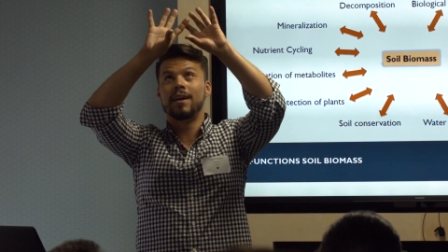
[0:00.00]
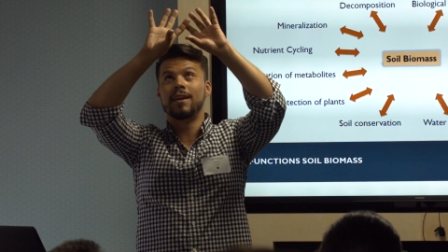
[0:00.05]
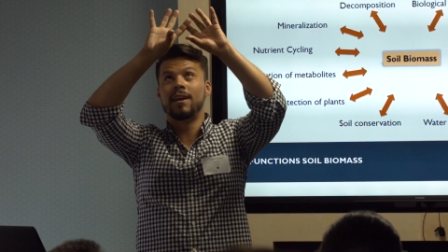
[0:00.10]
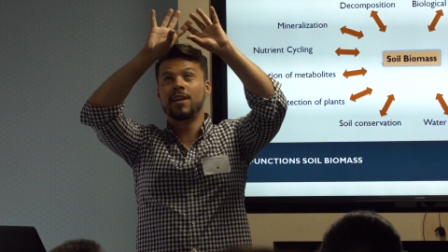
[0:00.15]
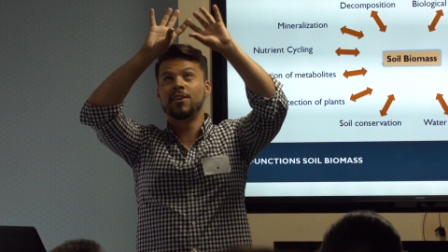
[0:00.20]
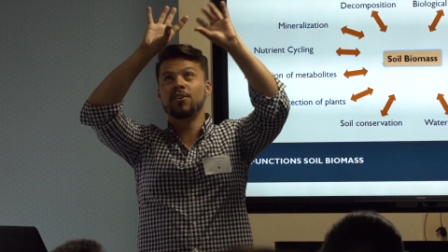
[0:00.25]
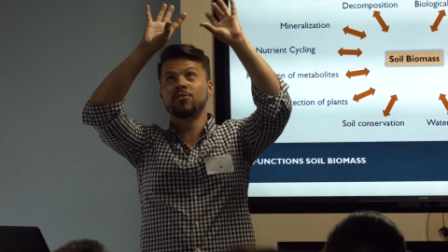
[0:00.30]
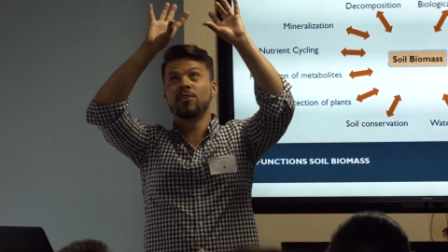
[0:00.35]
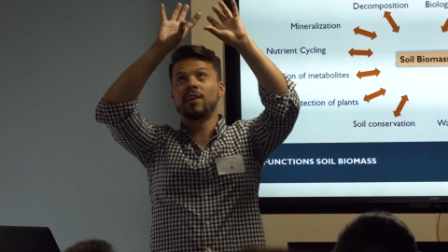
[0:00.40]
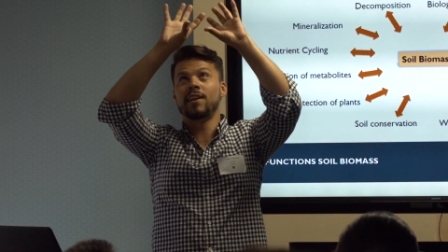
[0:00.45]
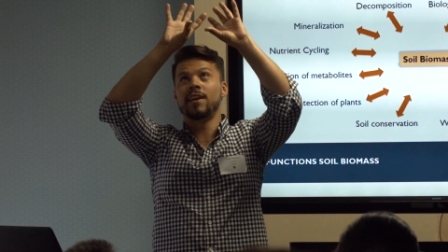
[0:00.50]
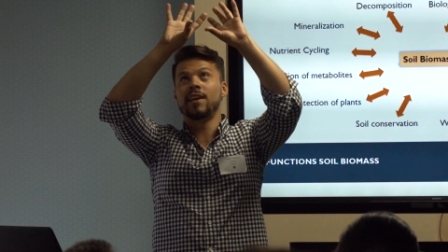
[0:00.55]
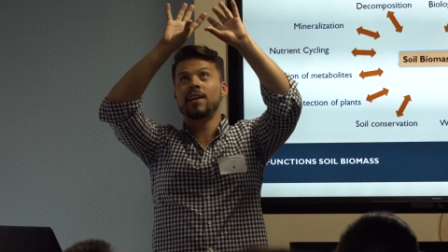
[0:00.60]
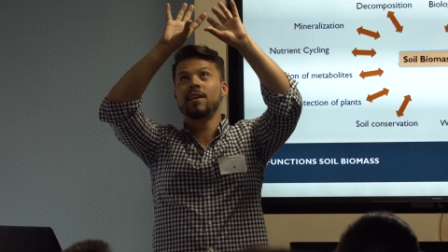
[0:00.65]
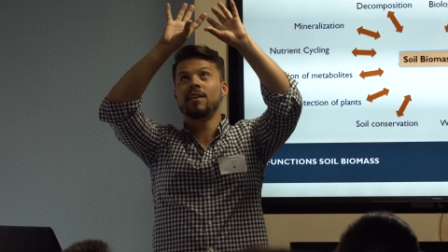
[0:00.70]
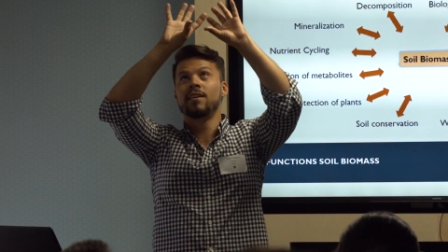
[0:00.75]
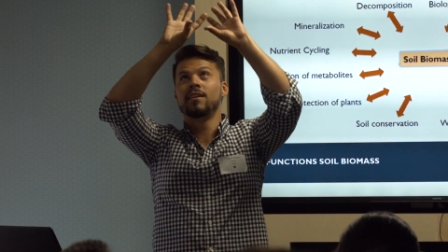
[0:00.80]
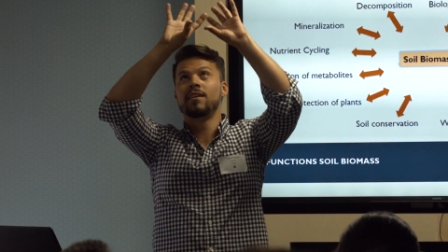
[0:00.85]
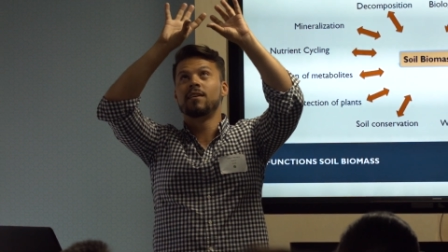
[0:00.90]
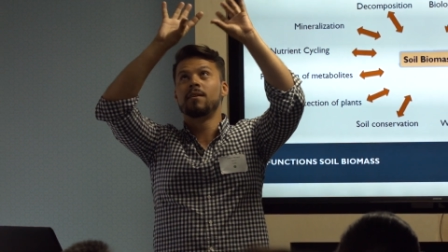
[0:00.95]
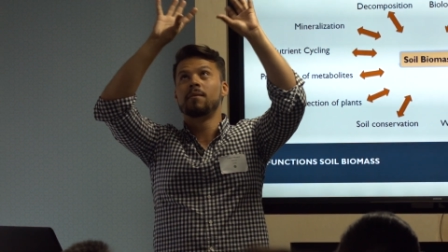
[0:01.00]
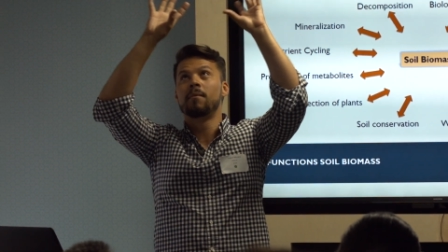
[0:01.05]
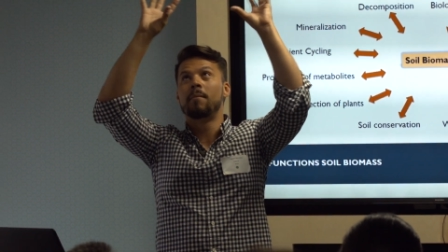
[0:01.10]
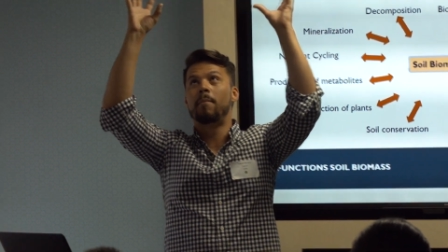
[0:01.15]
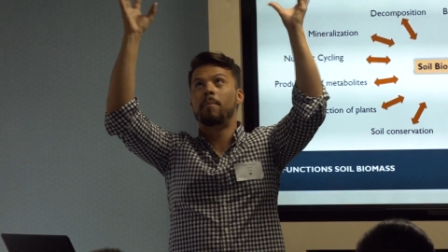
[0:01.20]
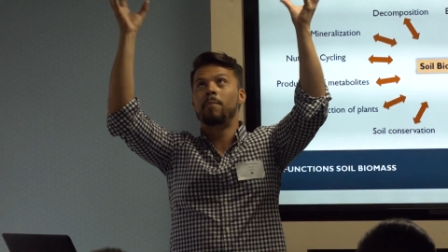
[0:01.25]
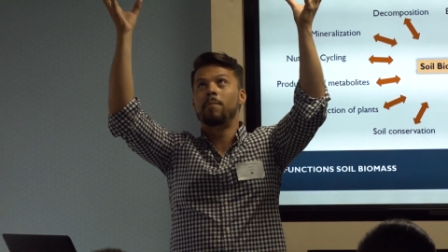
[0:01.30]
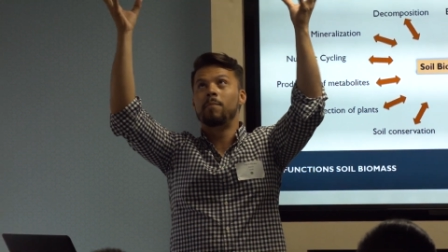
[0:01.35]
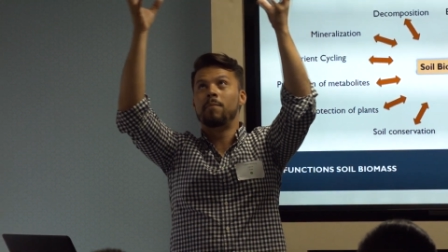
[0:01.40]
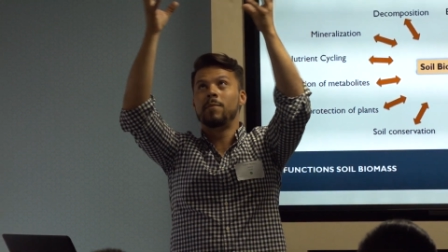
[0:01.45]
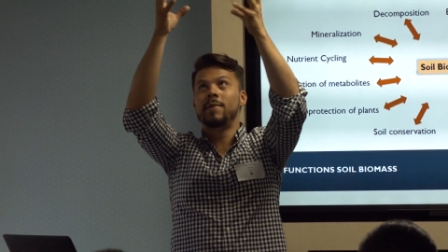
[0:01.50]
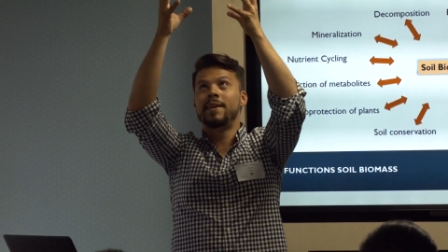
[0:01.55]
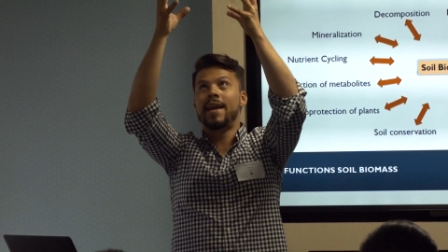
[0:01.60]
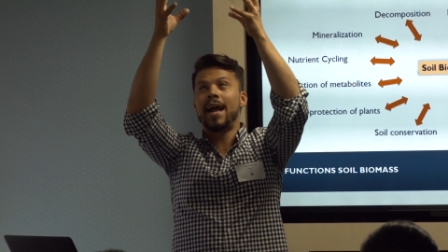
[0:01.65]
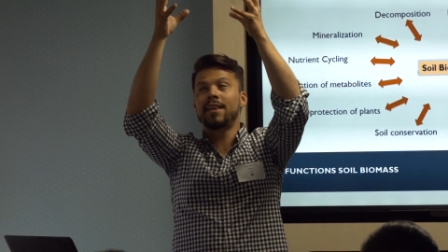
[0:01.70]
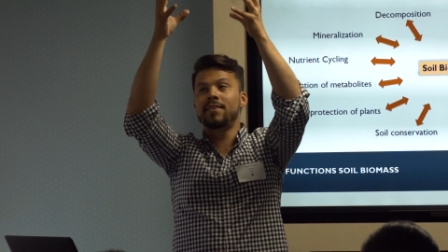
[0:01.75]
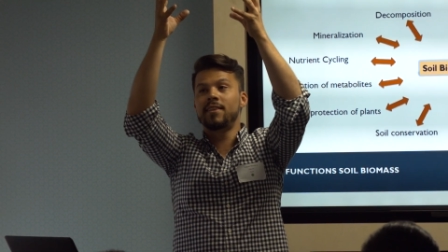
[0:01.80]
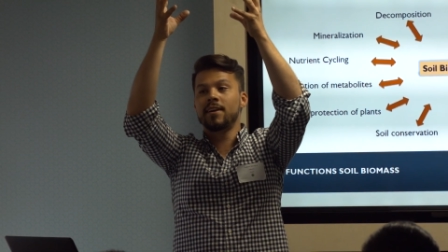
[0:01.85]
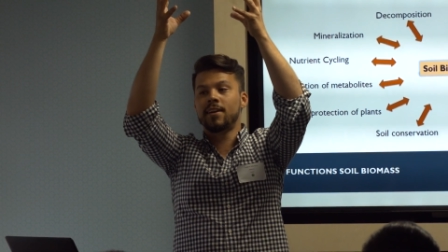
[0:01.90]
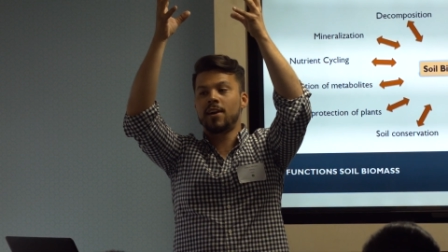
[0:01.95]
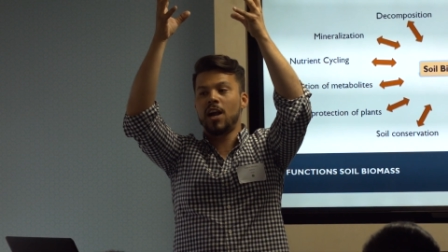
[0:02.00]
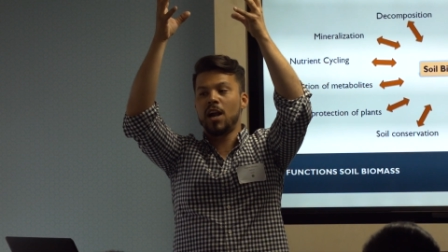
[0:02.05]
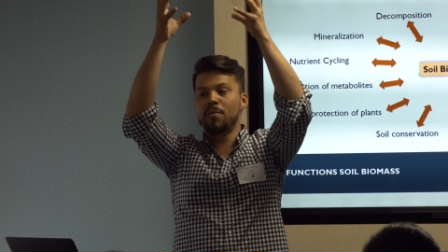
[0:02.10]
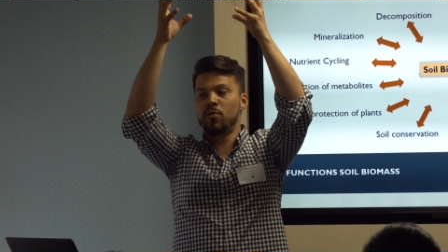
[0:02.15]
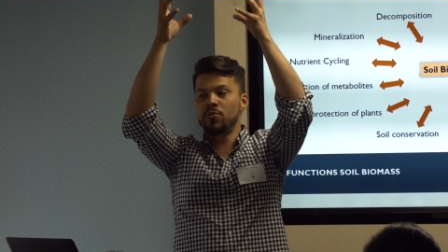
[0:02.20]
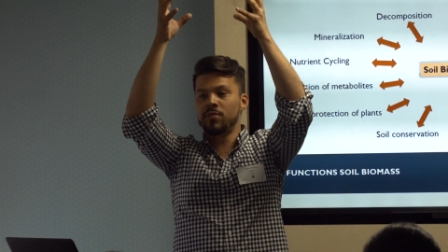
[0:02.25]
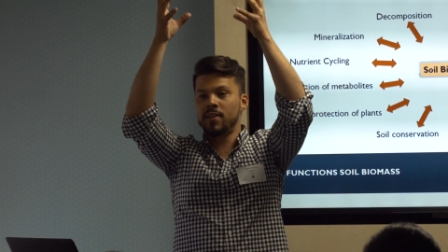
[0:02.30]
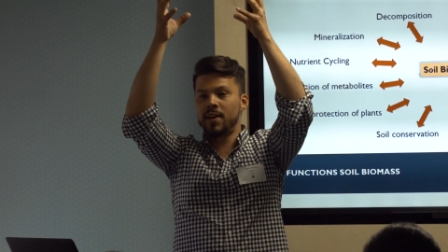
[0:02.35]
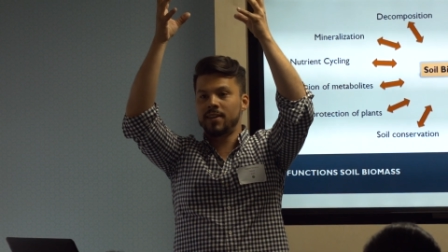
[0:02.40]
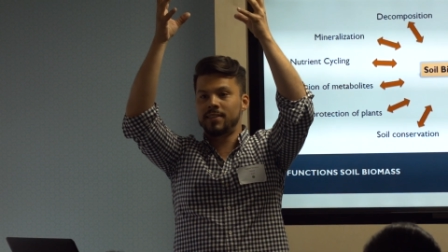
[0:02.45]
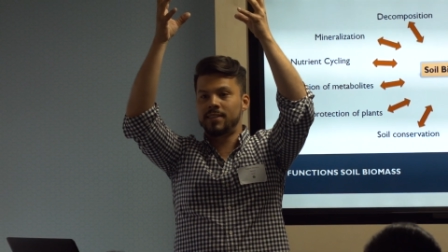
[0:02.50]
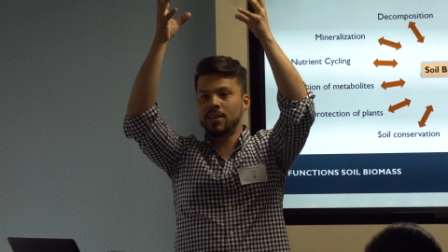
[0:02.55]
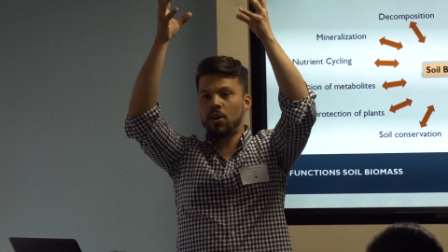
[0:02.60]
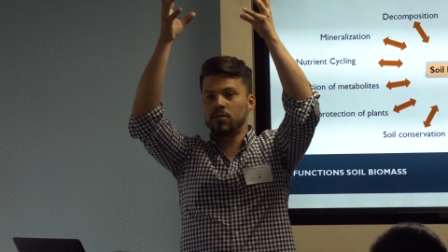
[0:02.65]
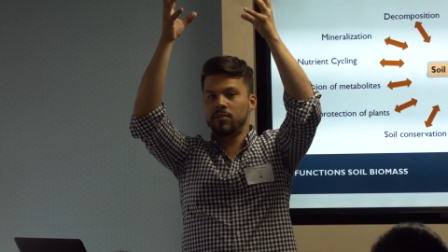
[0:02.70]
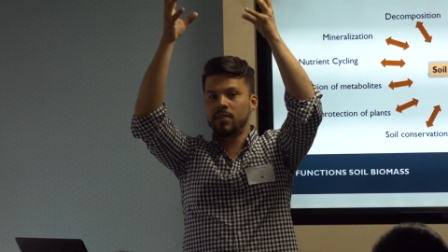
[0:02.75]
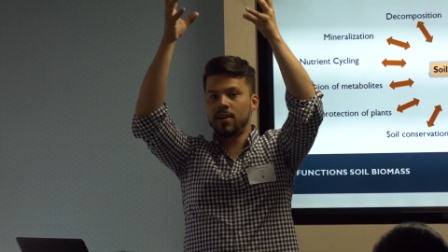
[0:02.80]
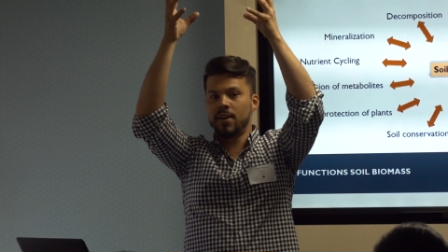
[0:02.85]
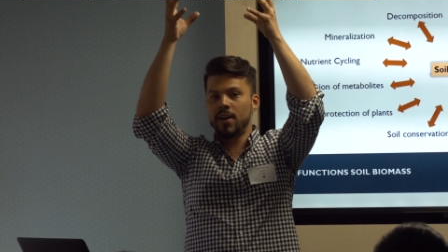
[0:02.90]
literally get the carbon that is out